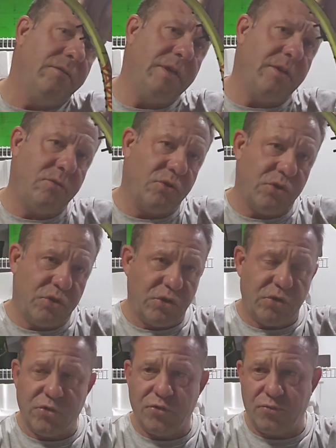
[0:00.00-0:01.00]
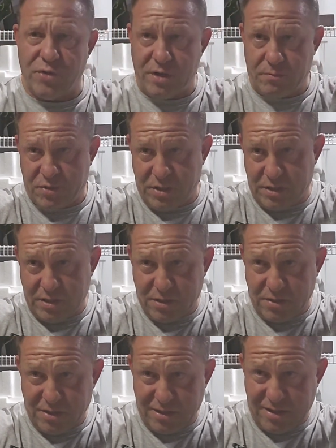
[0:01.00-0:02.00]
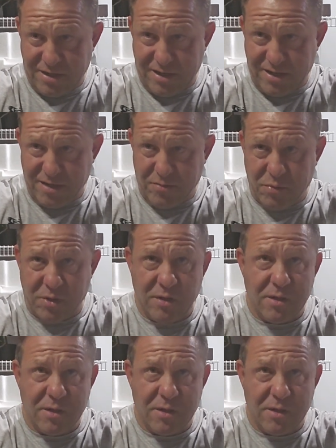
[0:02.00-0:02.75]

the other strips. Is this going to line up?